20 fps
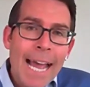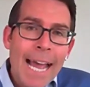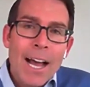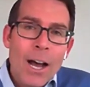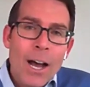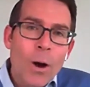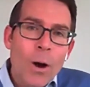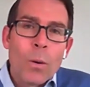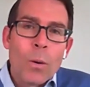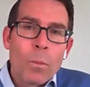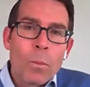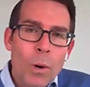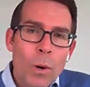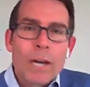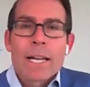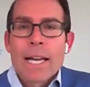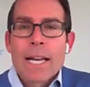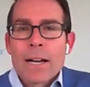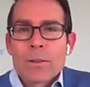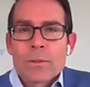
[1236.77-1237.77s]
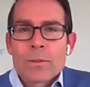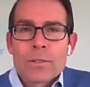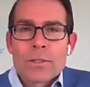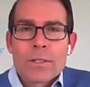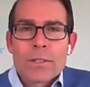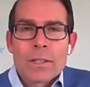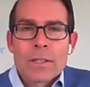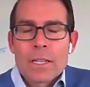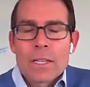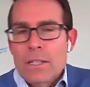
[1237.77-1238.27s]
at-home workouts
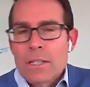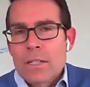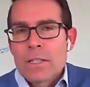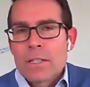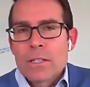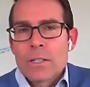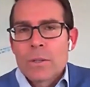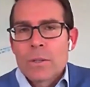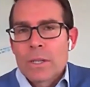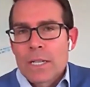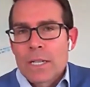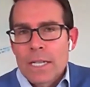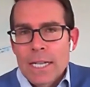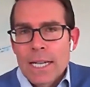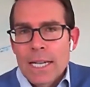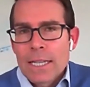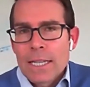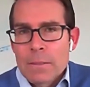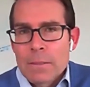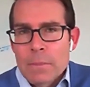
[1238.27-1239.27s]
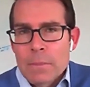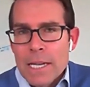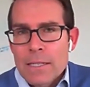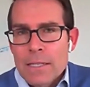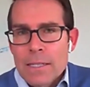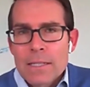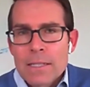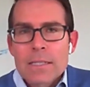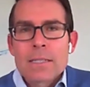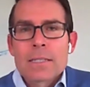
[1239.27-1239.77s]
that you can do on a daily
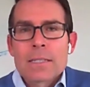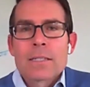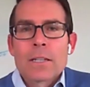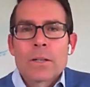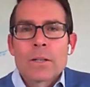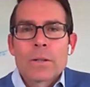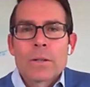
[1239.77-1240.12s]
basis.